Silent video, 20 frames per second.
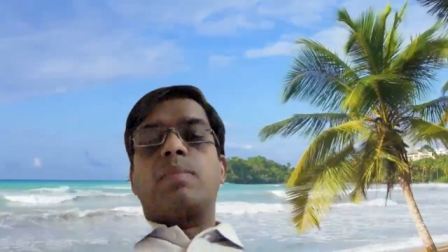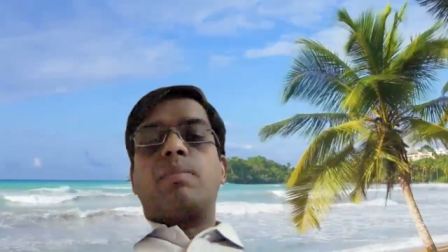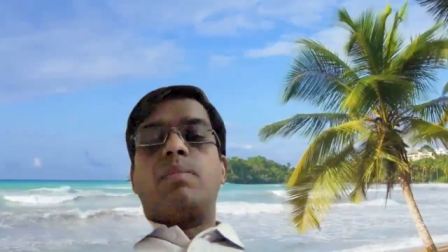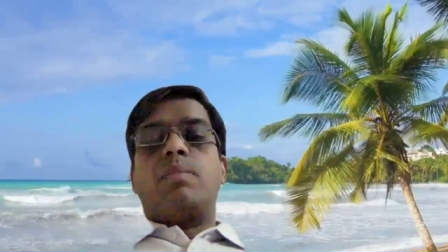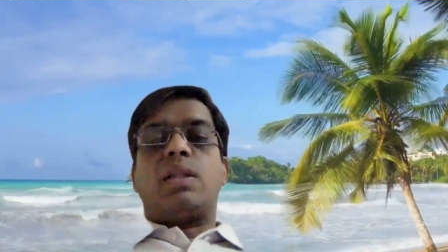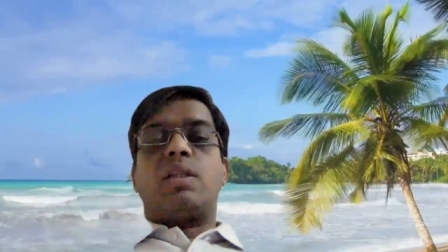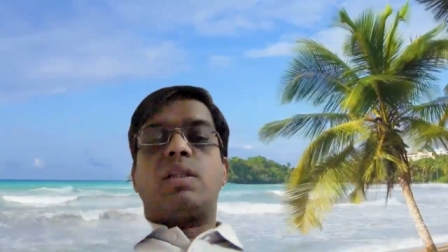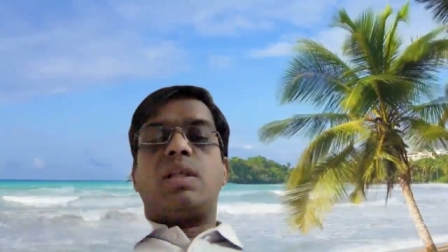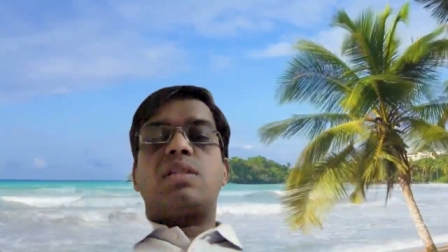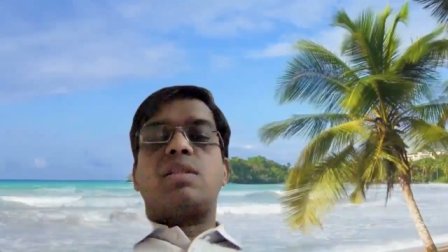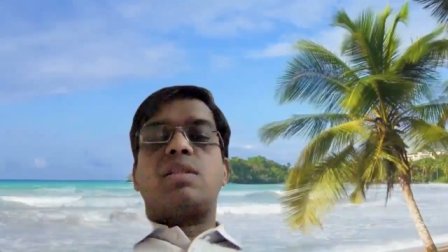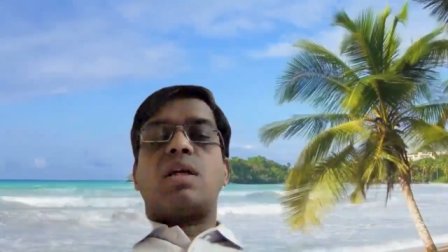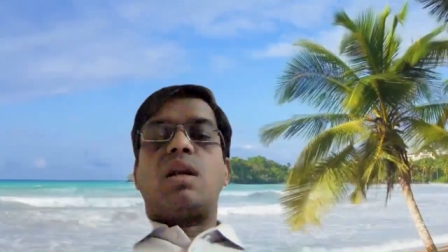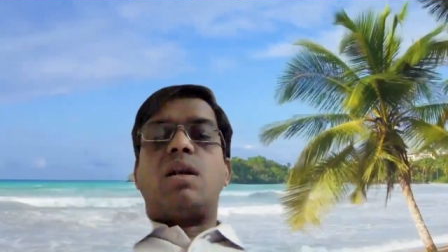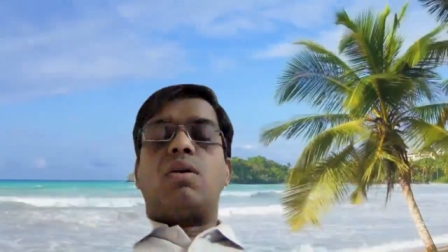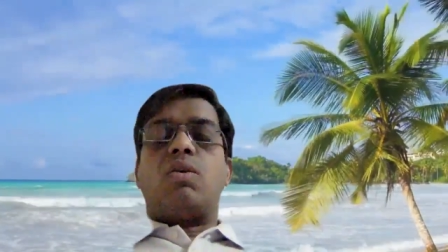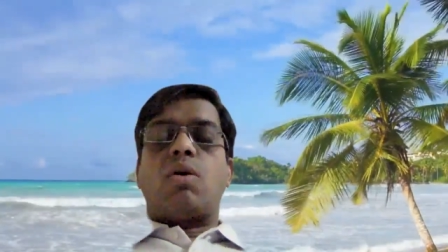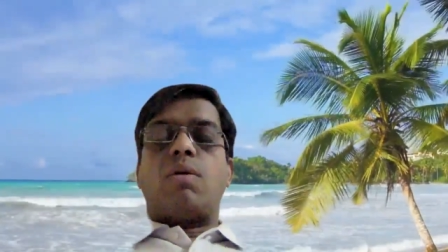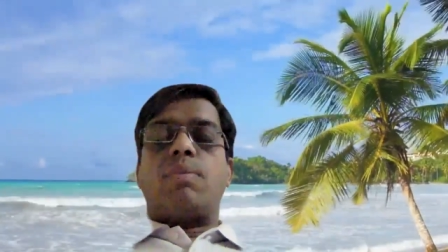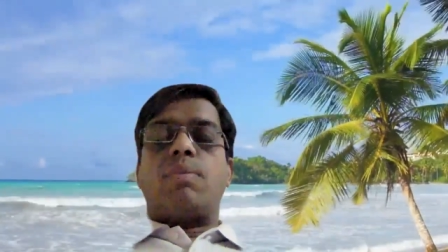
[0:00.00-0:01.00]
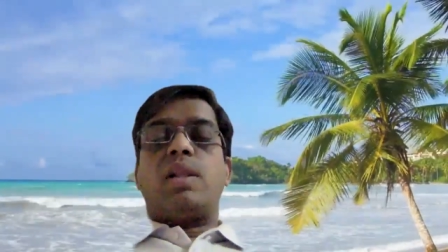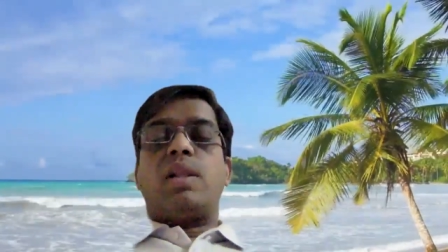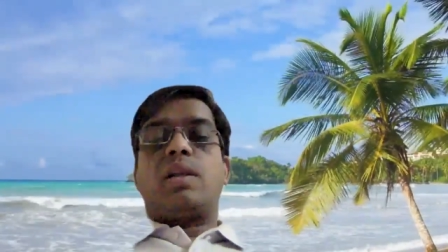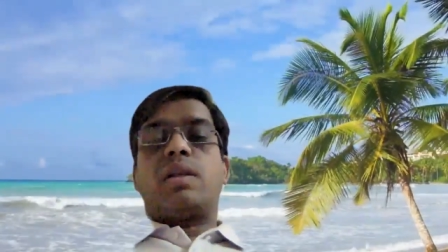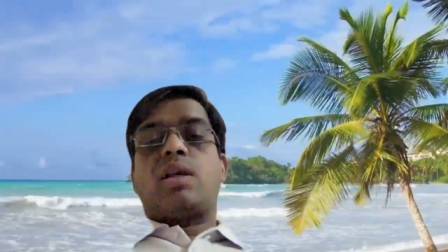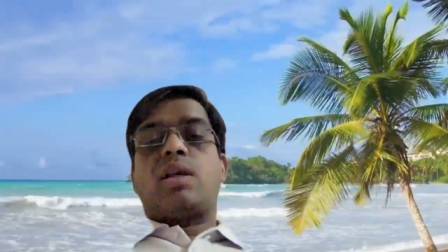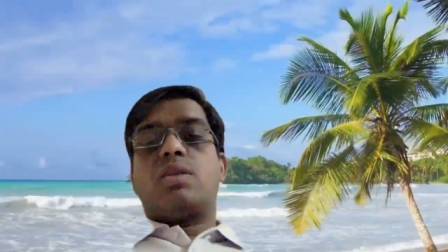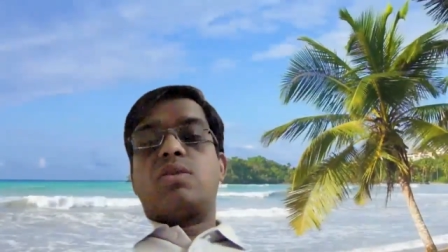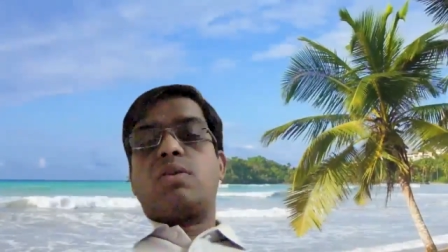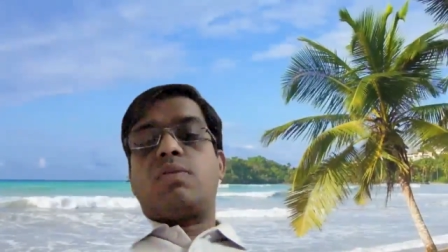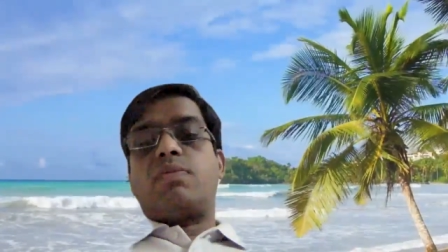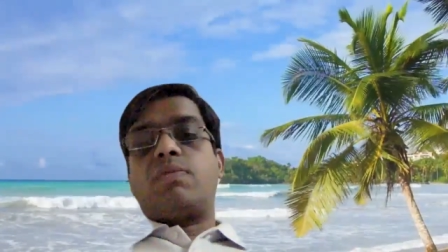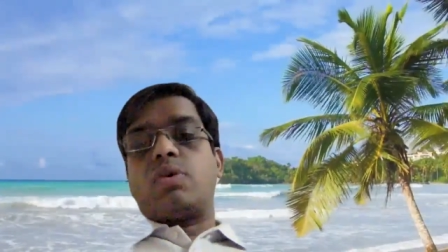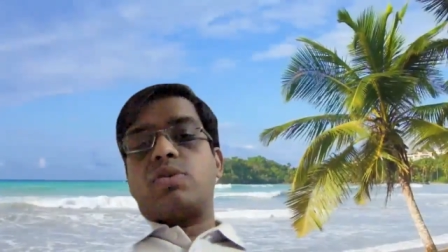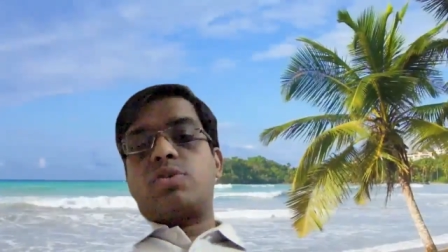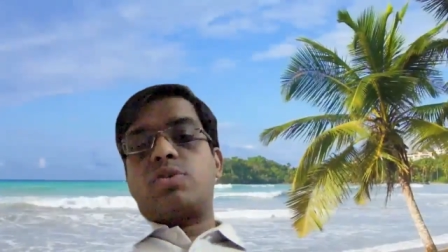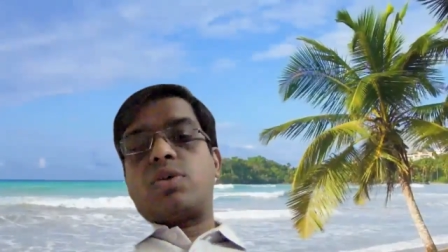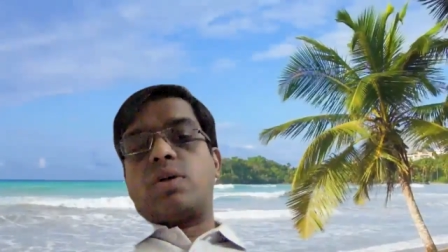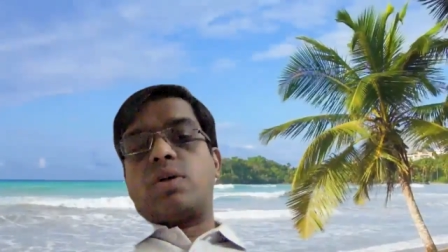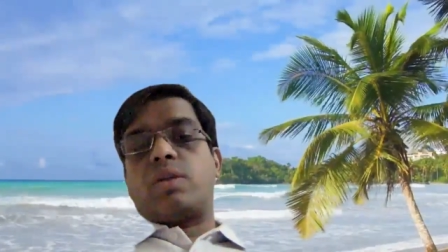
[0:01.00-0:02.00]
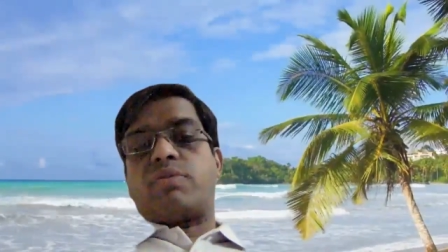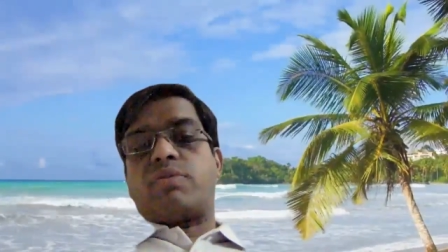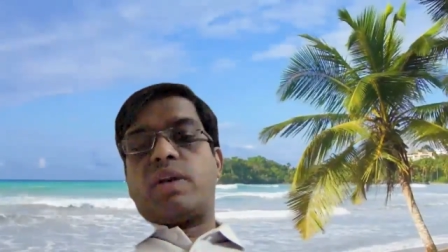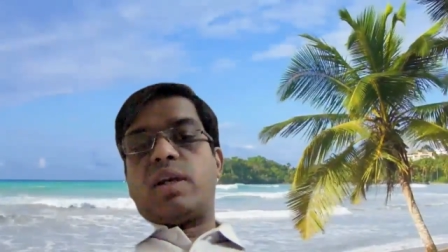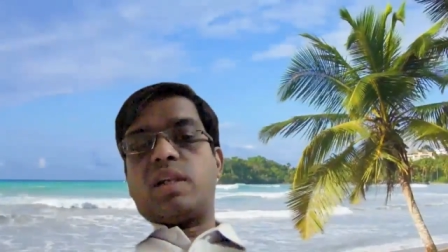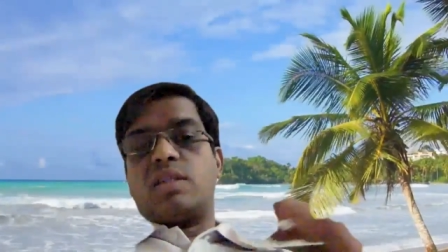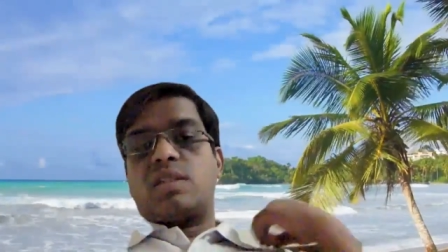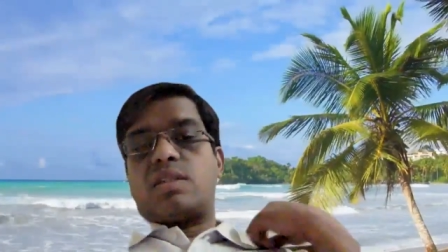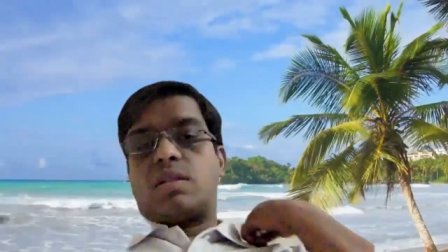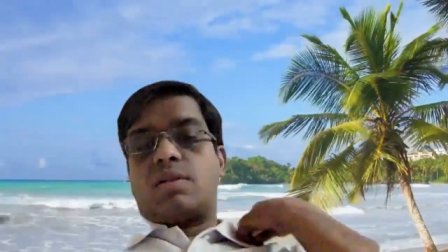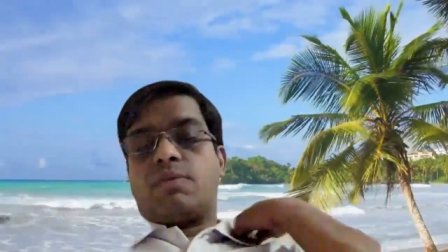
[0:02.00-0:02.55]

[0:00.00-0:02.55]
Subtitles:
but these are normal in case of osteoarthritis,